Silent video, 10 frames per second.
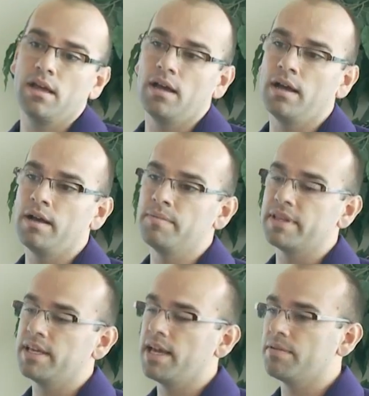
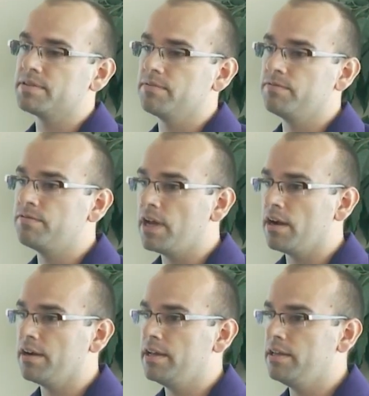that they have some
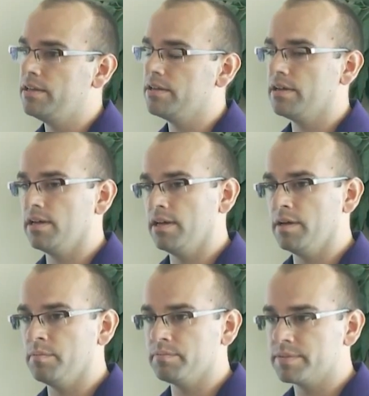very
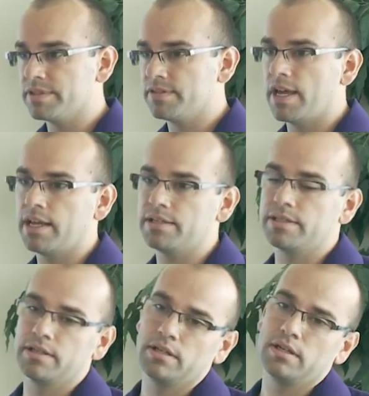
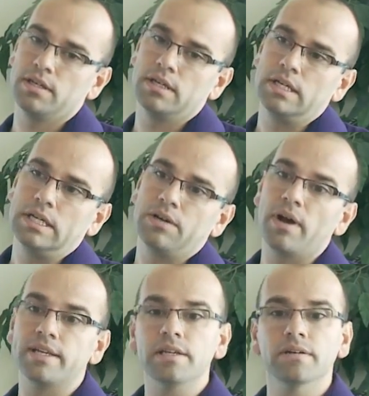set
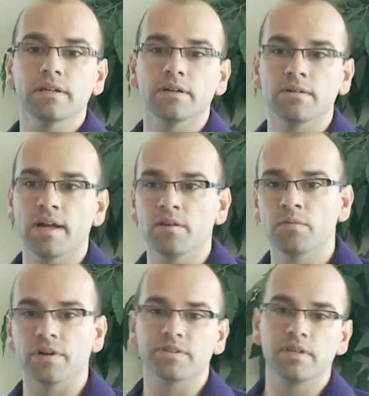criteria around their
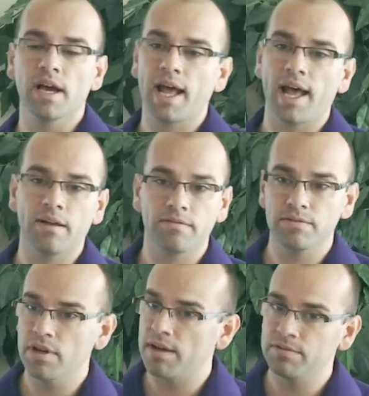work. So you
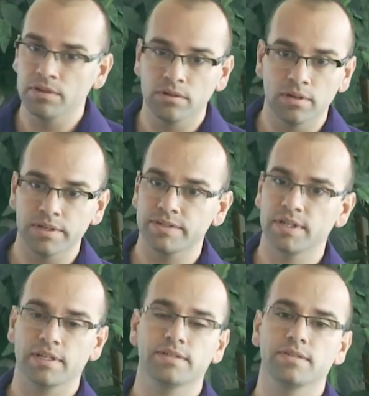have your
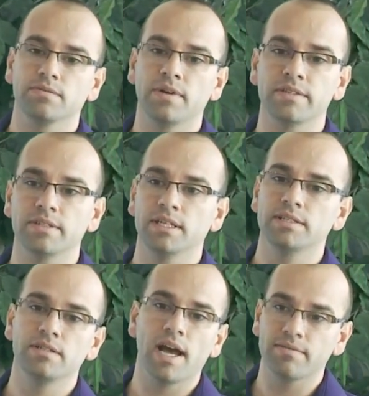6
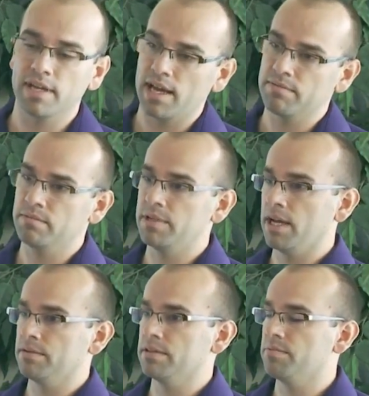residents, you have to have them
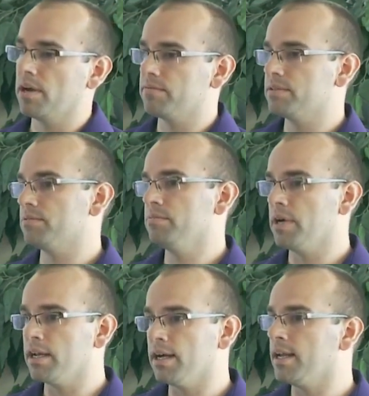down to the breakfast room
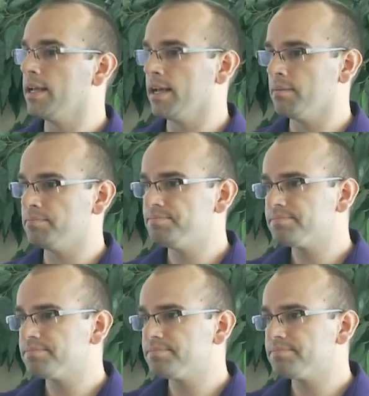by 9 a.m.